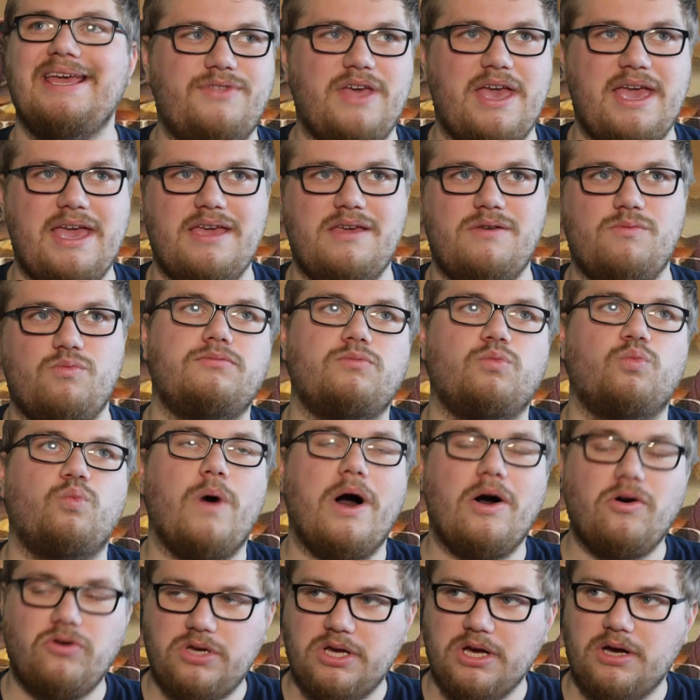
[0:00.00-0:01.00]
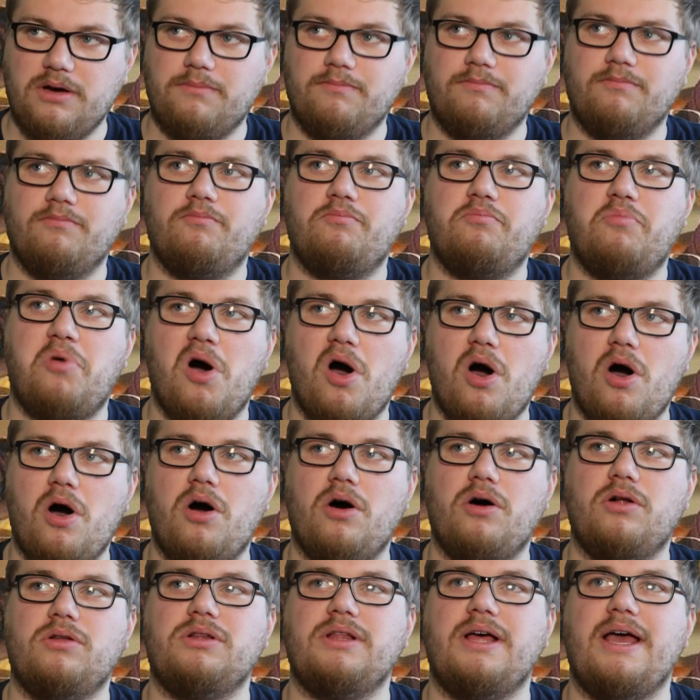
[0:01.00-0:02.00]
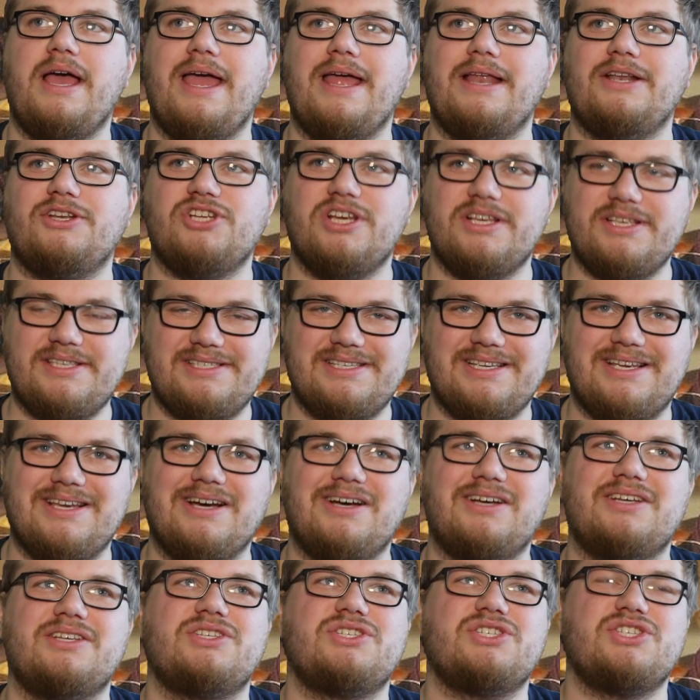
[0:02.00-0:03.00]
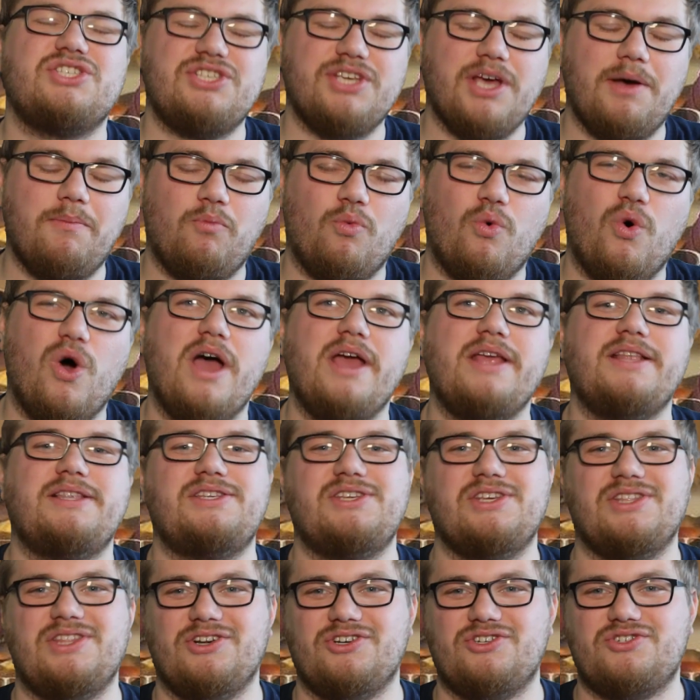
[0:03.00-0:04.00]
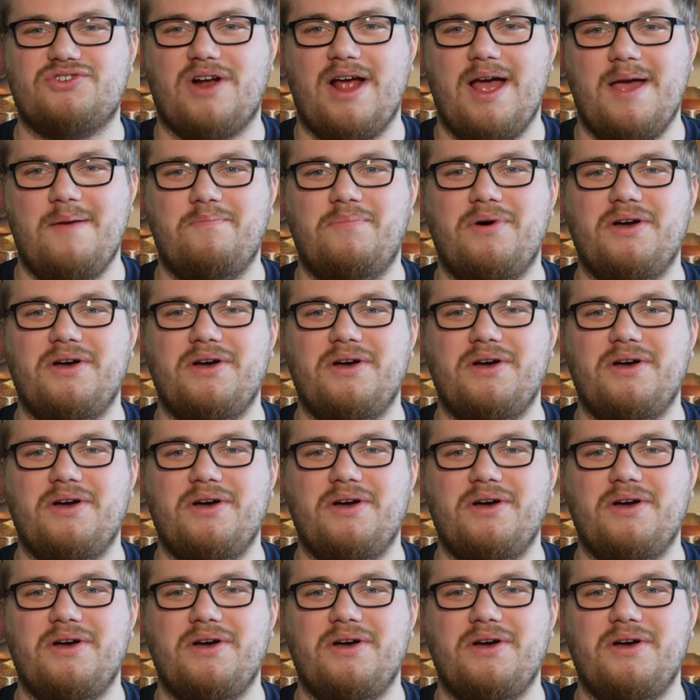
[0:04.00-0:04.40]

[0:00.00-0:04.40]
They welcome Paul and Jessica somewhat to their tribe,